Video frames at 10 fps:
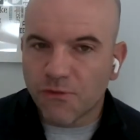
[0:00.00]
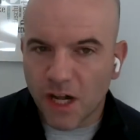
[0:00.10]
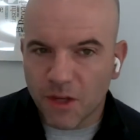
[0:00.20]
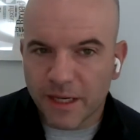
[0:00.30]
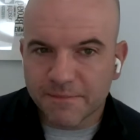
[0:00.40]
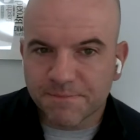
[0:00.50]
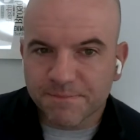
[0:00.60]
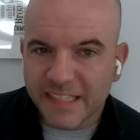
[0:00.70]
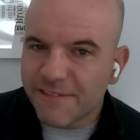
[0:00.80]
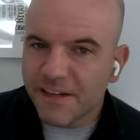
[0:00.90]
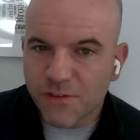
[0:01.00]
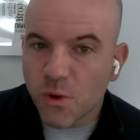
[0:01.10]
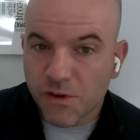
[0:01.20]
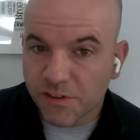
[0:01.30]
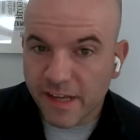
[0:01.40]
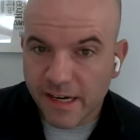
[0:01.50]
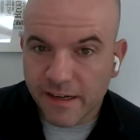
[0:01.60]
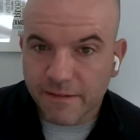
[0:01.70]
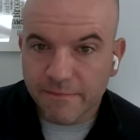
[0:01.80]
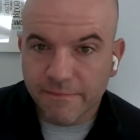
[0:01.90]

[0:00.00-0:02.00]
follow it, even if you understand it.